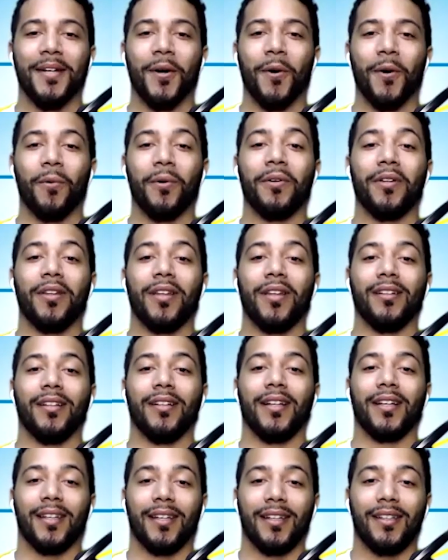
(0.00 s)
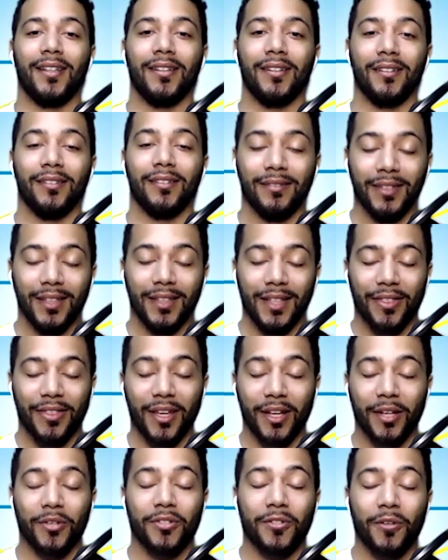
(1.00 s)
Well, again,
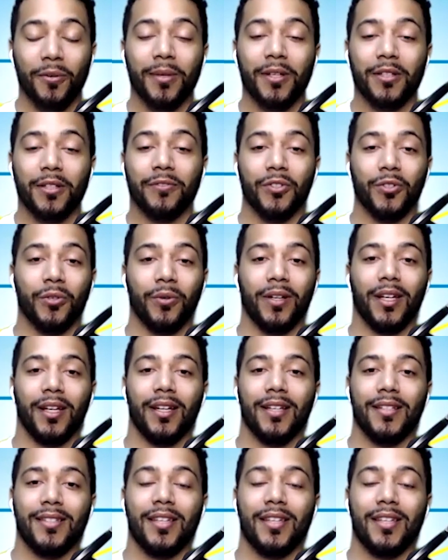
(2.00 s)
Thank you so much for joining us.